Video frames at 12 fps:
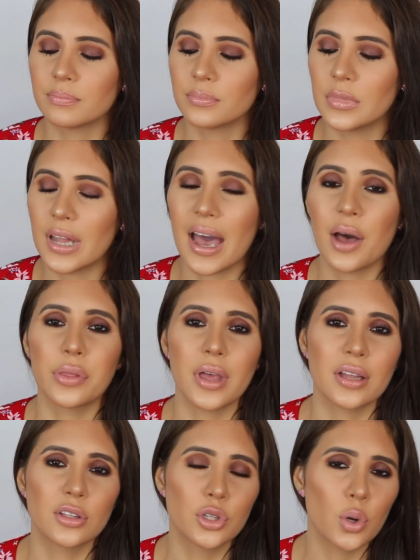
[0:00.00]
now
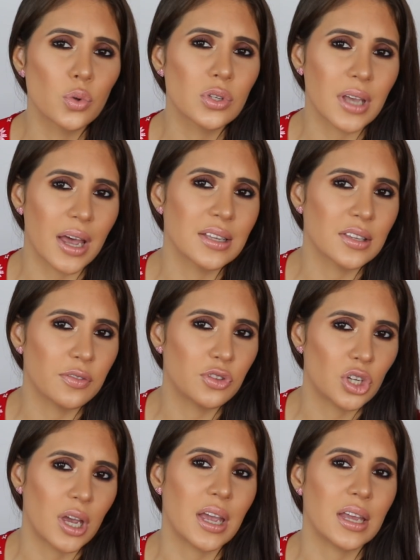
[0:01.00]
that those kinds of
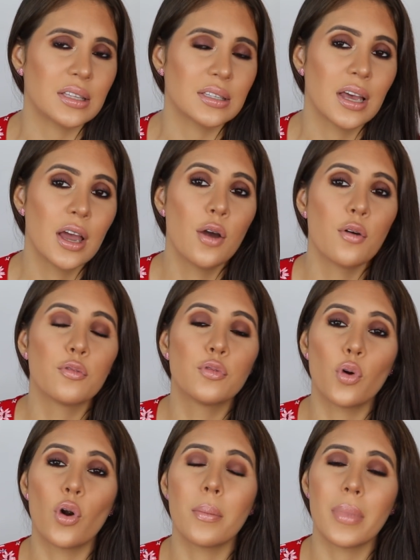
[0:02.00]
shades
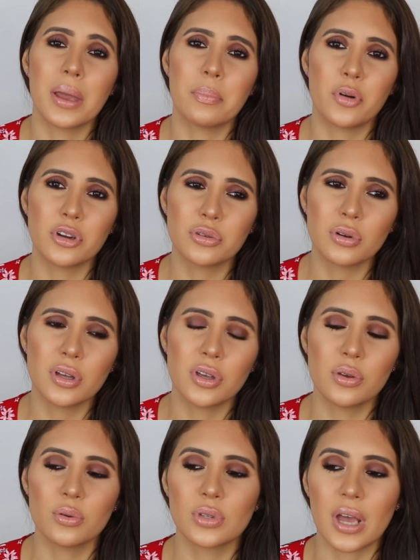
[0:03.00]
for my personal
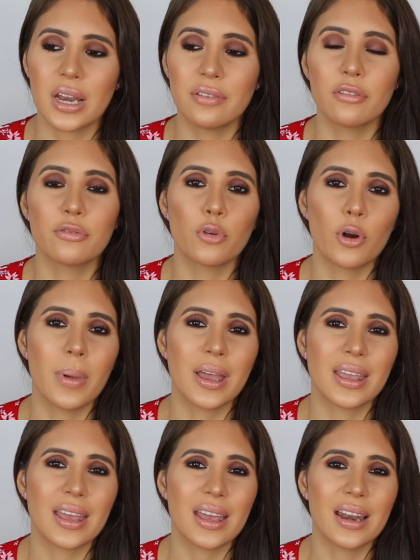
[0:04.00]
use and even for my
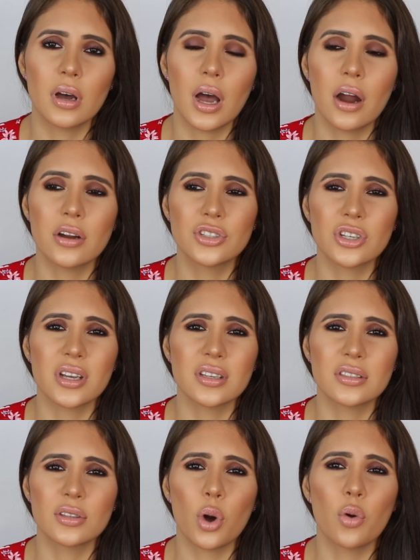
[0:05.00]
kid are
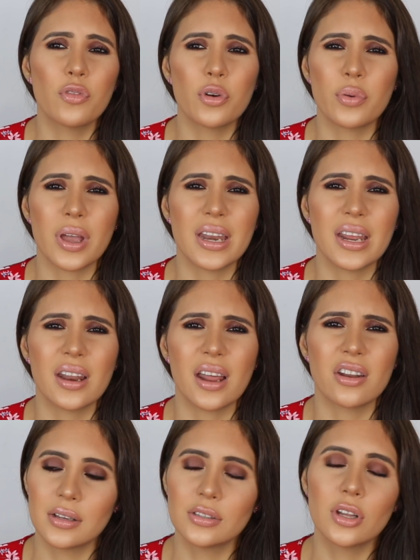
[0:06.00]
just overrated
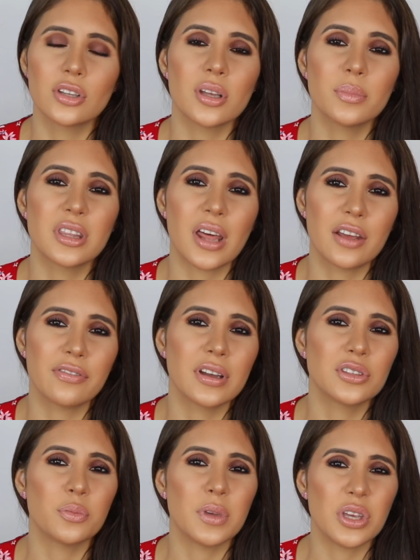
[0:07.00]
and not something that I
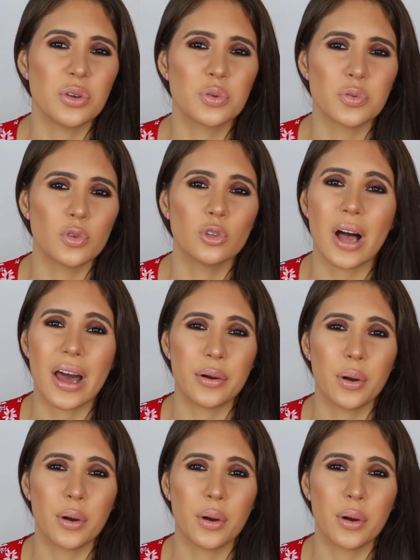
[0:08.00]
find to be useful at